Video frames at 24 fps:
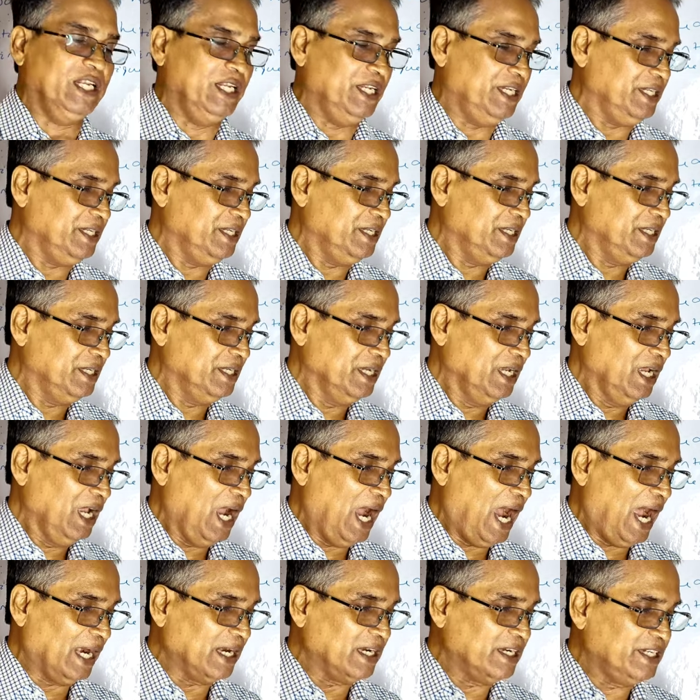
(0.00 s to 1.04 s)
only
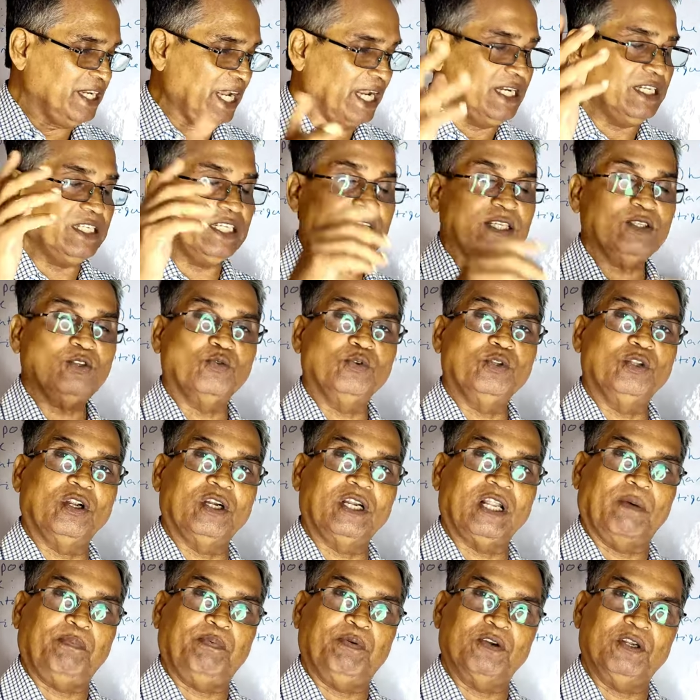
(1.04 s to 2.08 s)
and dances with
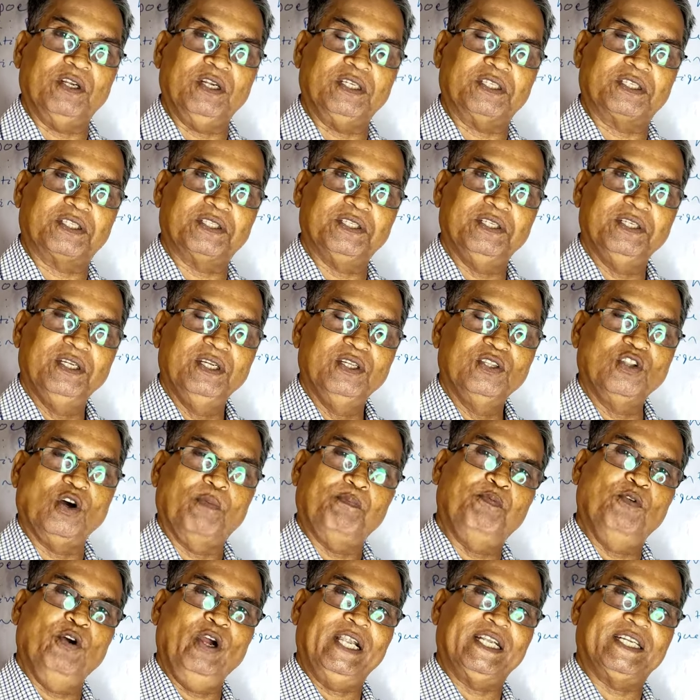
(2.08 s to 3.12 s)
the daffodils.
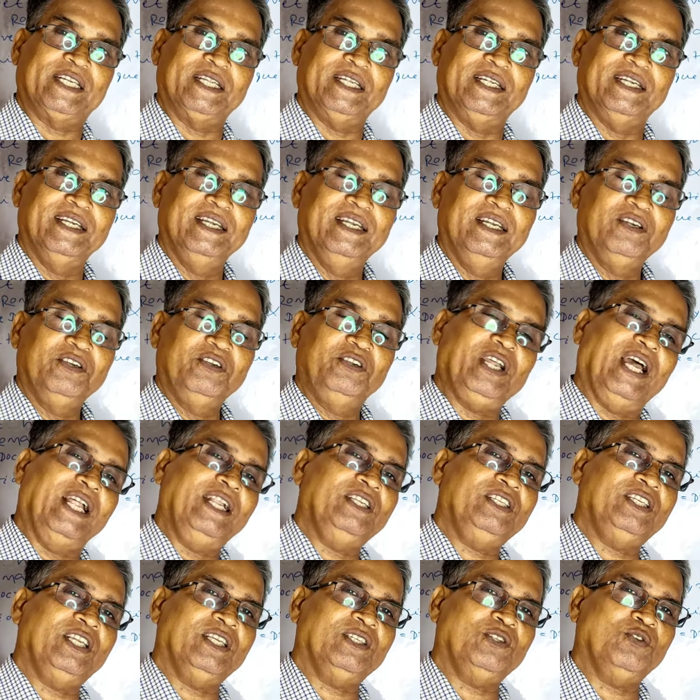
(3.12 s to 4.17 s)
The poet
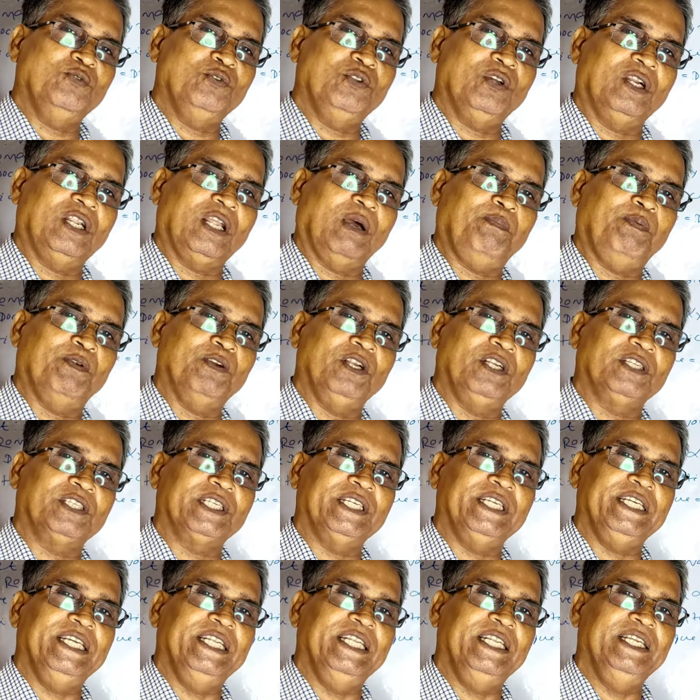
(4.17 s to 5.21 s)
dances with the
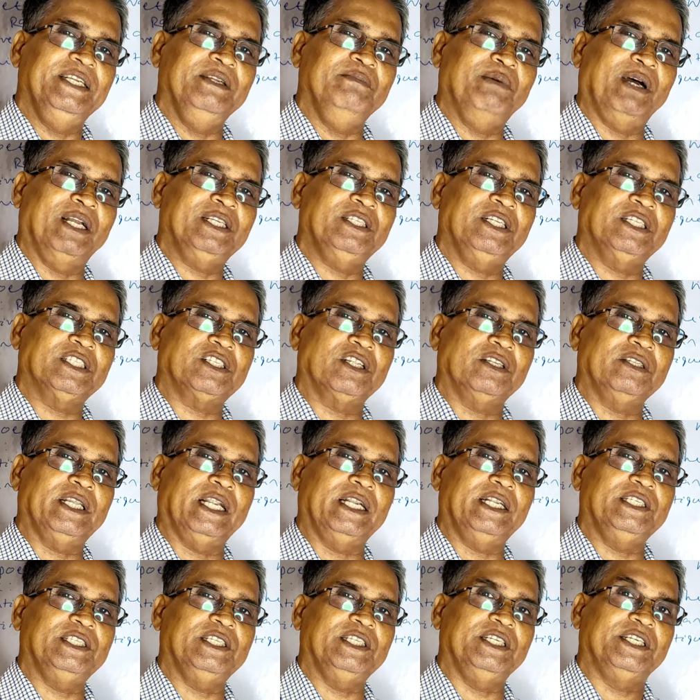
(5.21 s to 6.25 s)
daffodils in imagination
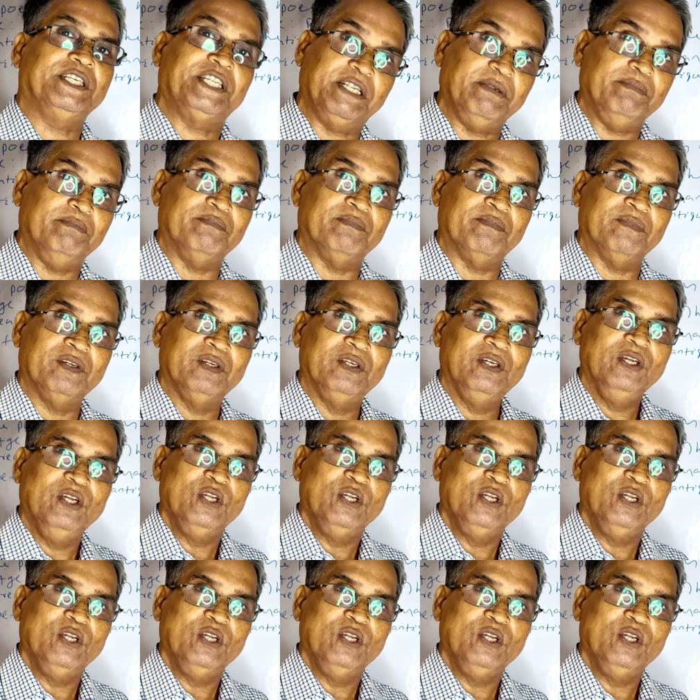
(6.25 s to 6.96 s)
that is in dream.